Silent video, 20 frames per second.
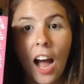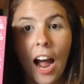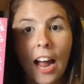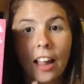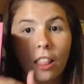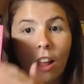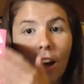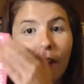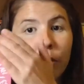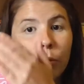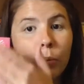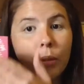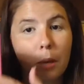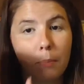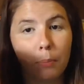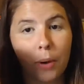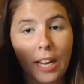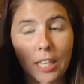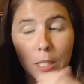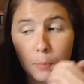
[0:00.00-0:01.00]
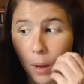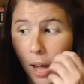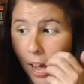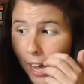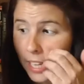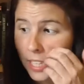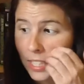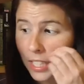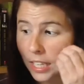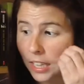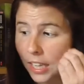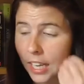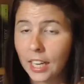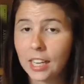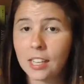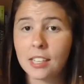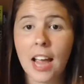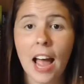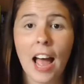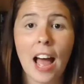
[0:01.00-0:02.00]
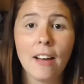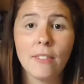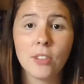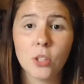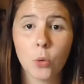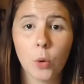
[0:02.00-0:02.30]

I love the really bright spines that these have,